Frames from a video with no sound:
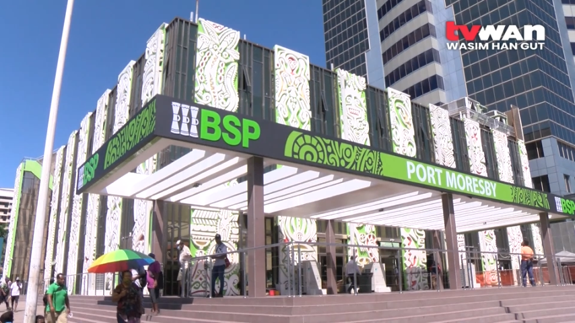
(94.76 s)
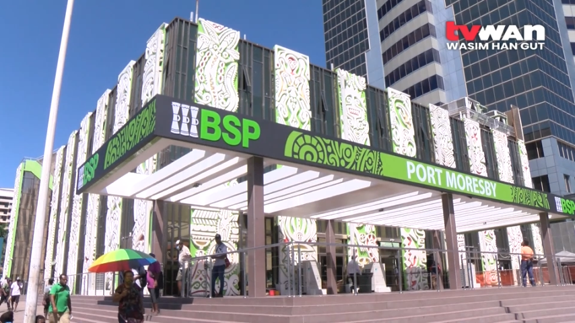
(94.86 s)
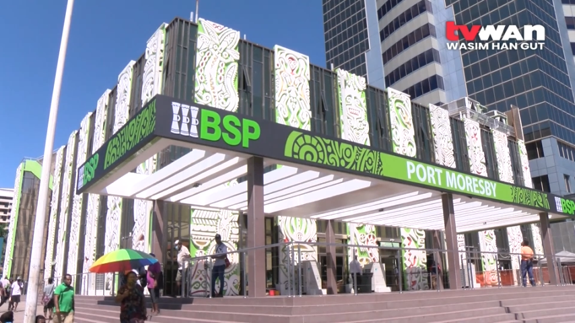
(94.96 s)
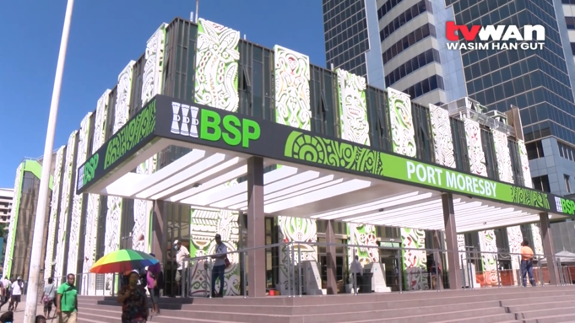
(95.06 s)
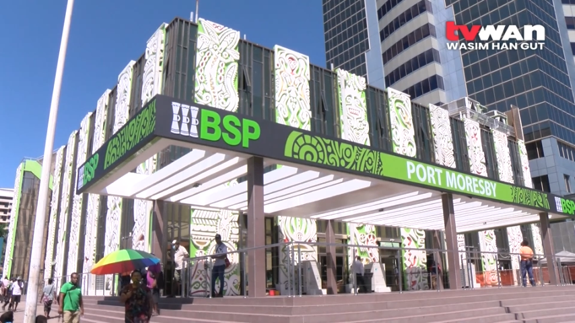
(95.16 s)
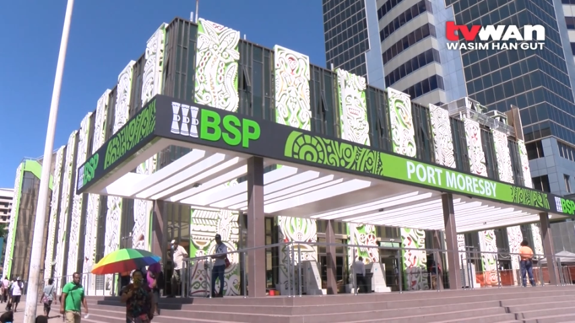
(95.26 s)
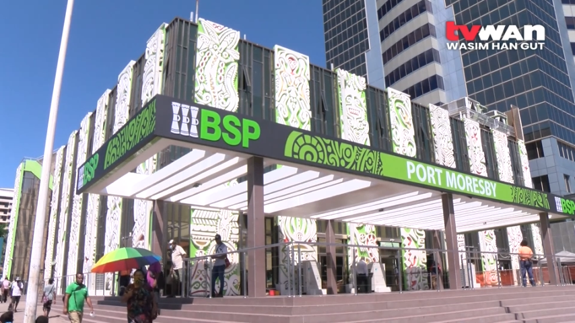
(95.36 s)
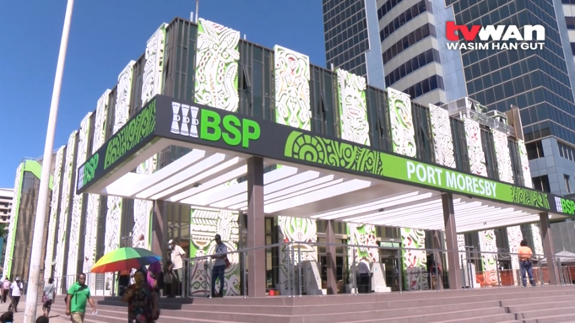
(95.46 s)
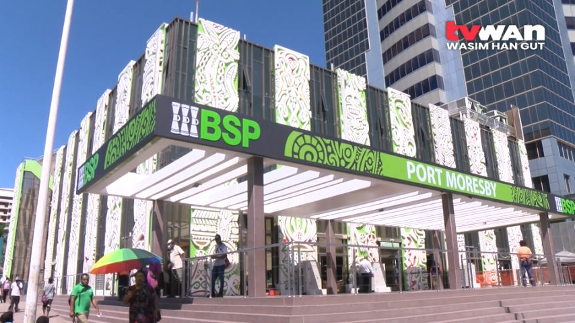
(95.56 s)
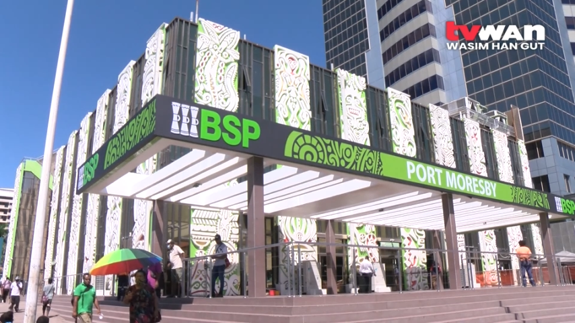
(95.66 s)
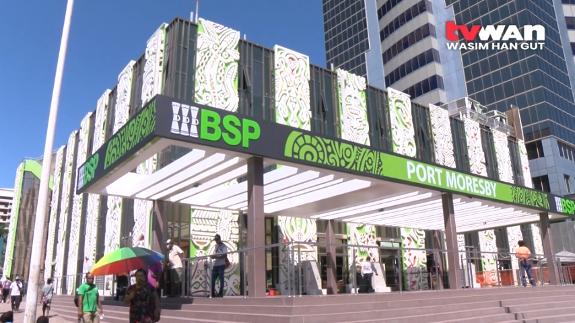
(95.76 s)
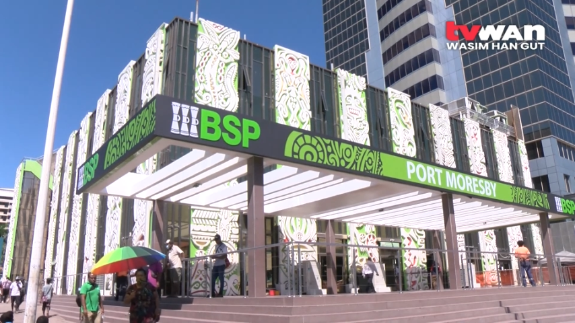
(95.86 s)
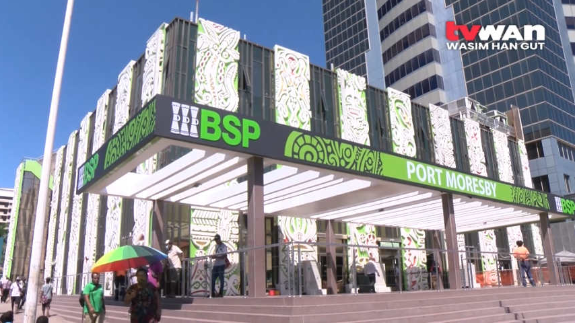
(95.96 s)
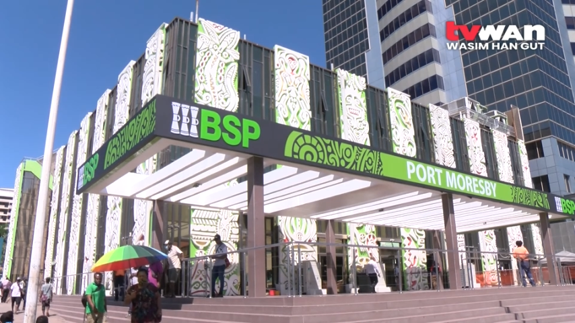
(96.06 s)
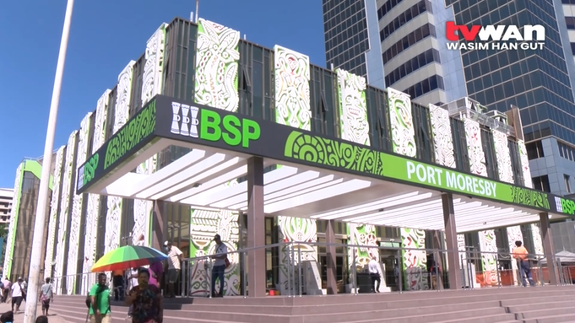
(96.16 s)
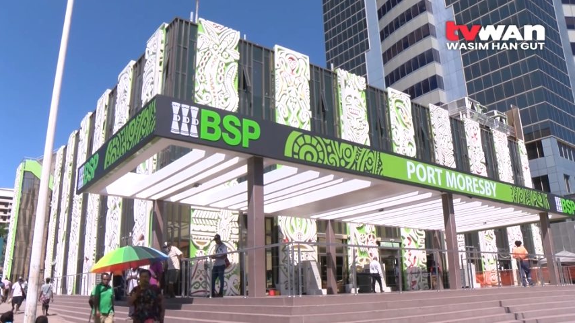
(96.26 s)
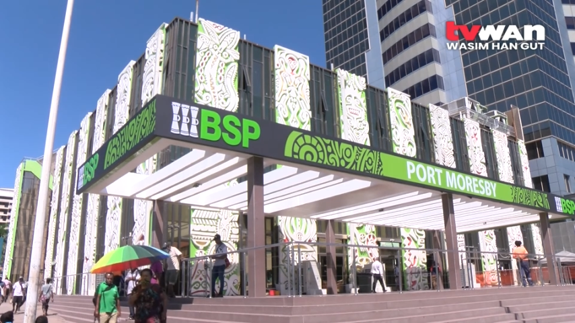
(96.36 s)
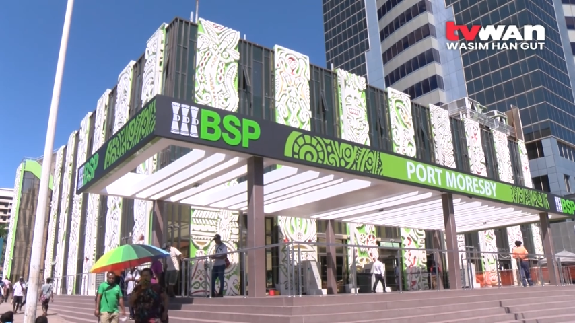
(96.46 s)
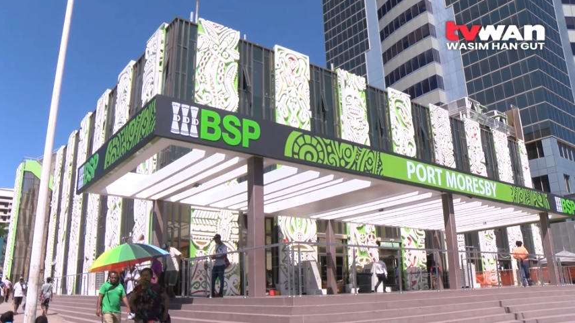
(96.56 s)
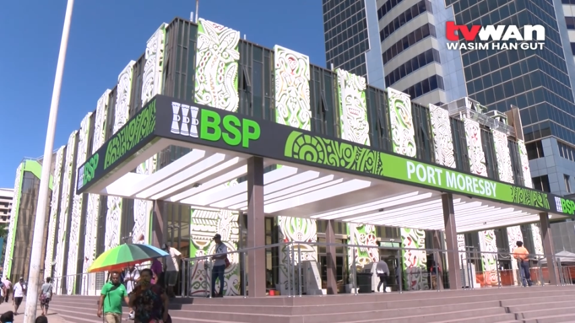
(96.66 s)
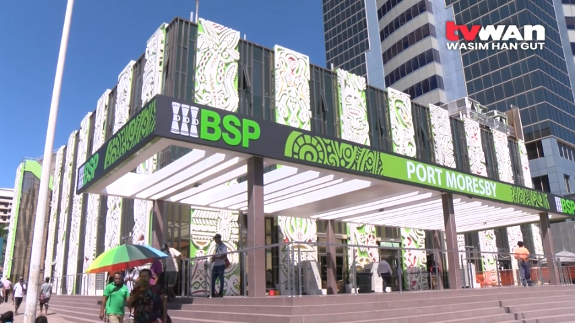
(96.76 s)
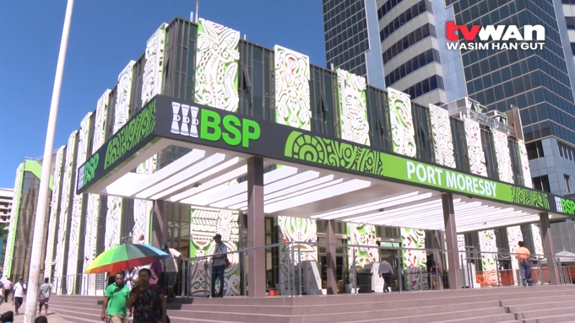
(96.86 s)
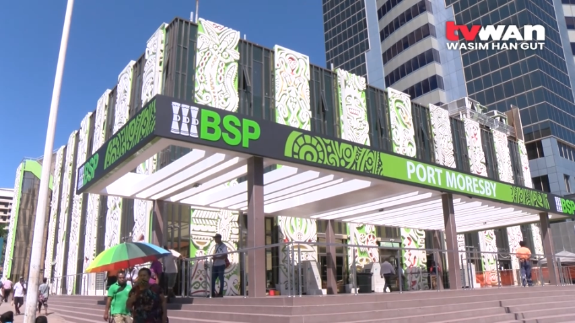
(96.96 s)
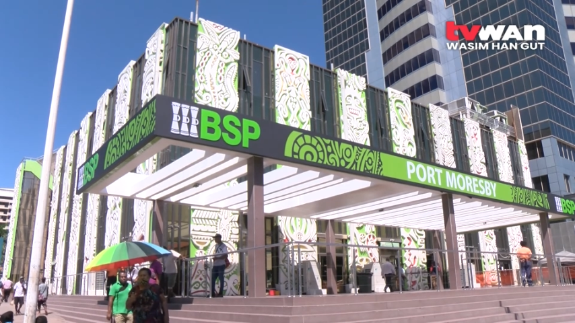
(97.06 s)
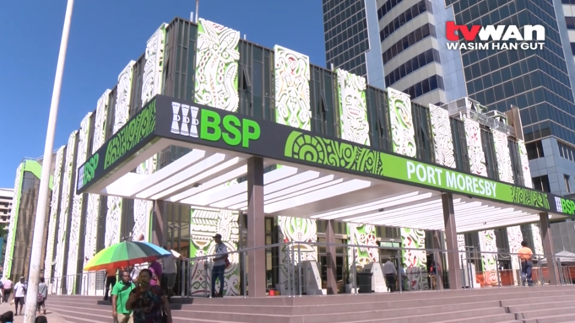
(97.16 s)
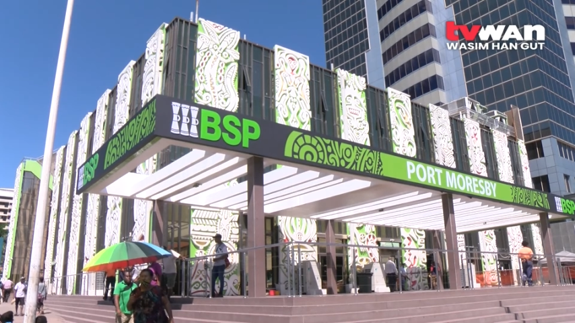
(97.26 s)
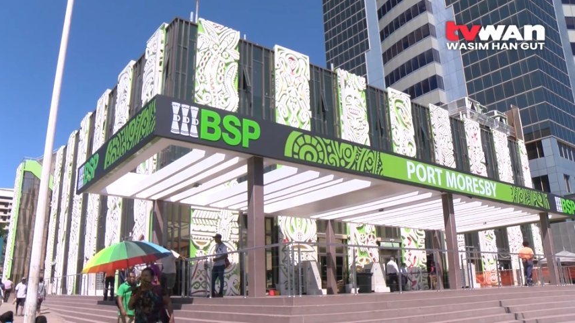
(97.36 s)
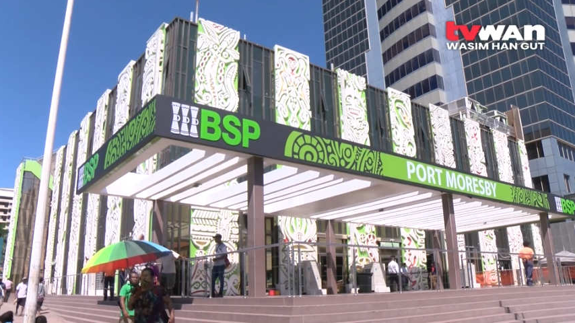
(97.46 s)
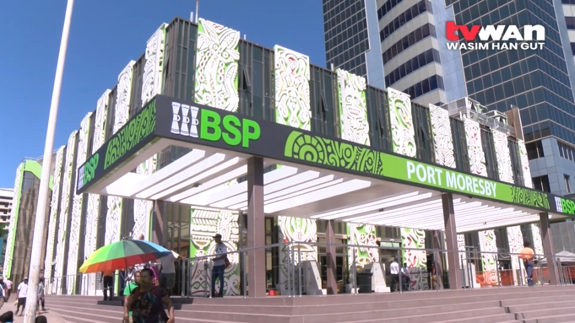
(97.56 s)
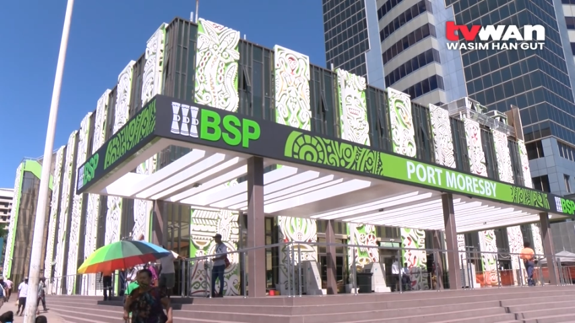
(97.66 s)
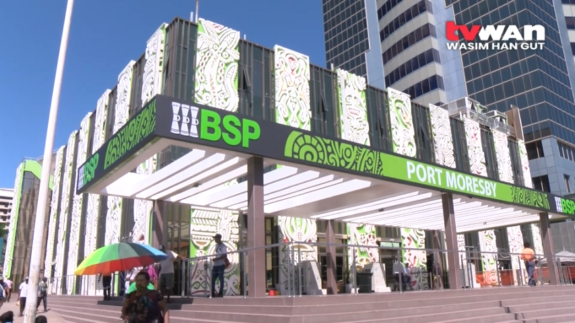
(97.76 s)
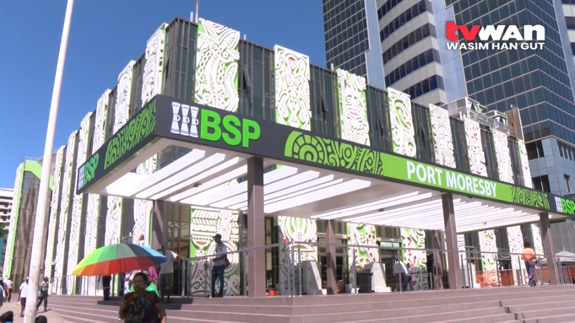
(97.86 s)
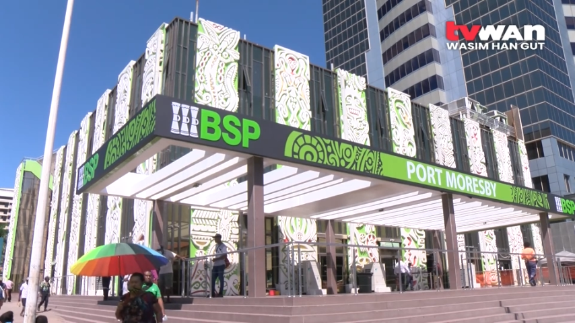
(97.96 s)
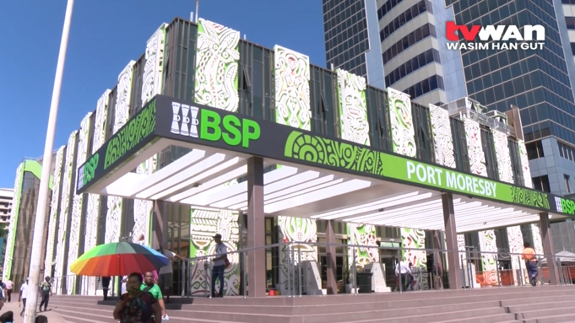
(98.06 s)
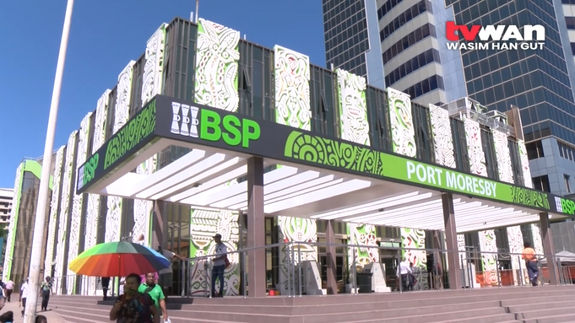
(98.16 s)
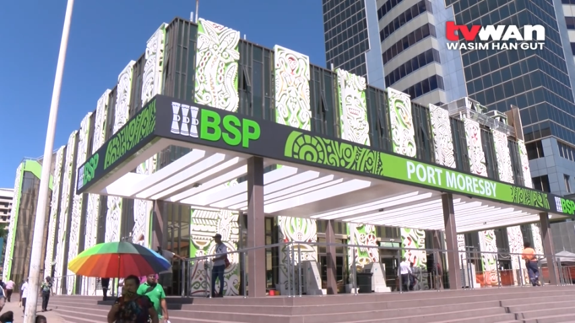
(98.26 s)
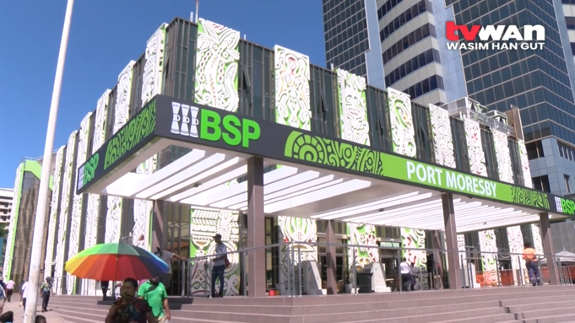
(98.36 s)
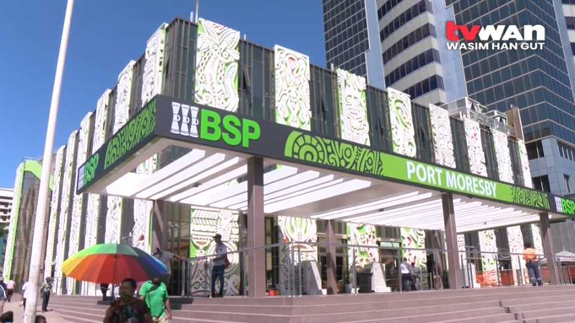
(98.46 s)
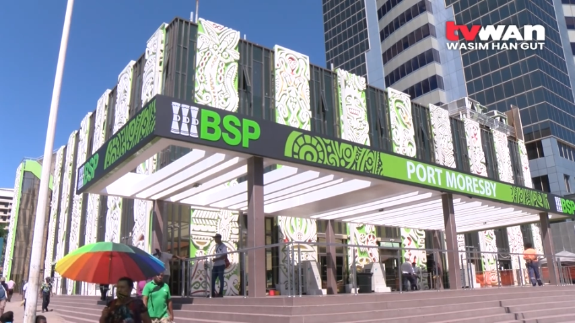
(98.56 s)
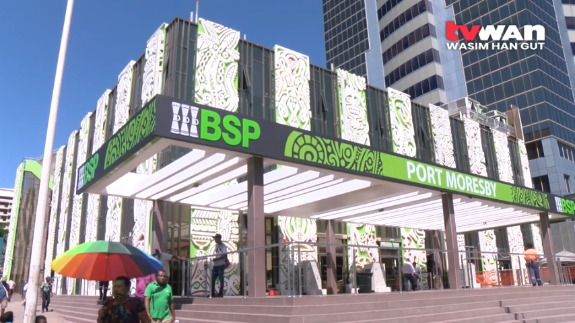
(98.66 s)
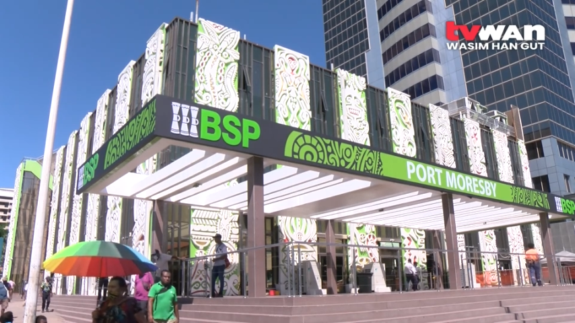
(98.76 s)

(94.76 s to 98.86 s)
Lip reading: [unreadable: no face in view]